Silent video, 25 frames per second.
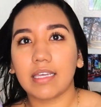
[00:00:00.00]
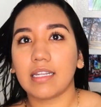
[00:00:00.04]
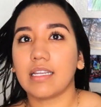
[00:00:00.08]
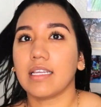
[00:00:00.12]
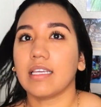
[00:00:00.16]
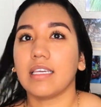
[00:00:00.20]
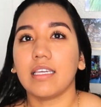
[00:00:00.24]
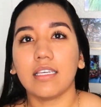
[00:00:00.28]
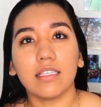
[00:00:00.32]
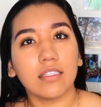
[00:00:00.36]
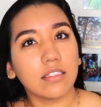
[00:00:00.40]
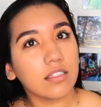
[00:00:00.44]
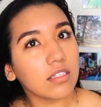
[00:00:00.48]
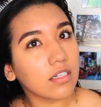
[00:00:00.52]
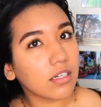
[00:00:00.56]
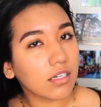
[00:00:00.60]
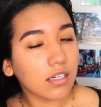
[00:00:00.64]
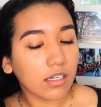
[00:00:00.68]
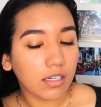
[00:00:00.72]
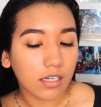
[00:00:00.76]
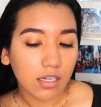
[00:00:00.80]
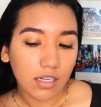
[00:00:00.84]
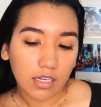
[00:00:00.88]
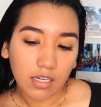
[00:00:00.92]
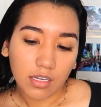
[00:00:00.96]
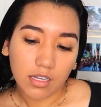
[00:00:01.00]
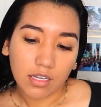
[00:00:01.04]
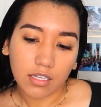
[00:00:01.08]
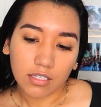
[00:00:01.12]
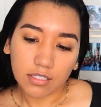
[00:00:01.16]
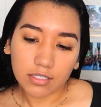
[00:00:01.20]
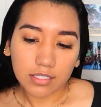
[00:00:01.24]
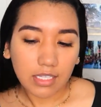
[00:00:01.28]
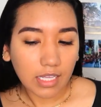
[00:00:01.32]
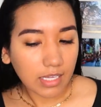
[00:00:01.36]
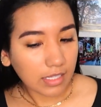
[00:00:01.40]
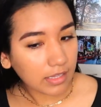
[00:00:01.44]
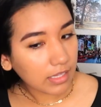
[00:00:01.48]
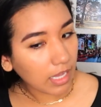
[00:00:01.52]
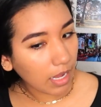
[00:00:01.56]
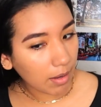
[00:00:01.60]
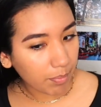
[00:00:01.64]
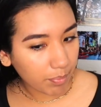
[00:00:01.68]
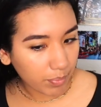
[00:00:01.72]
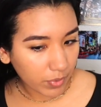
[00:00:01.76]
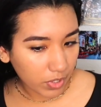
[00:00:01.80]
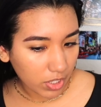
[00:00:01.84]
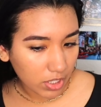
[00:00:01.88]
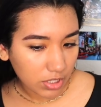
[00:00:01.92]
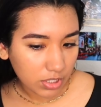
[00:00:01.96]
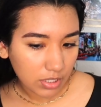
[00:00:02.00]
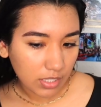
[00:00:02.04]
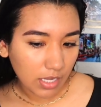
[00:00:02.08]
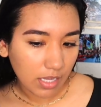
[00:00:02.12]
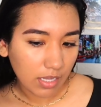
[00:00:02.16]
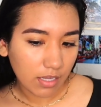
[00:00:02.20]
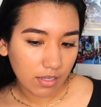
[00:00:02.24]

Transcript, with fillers: it easier, because like that brush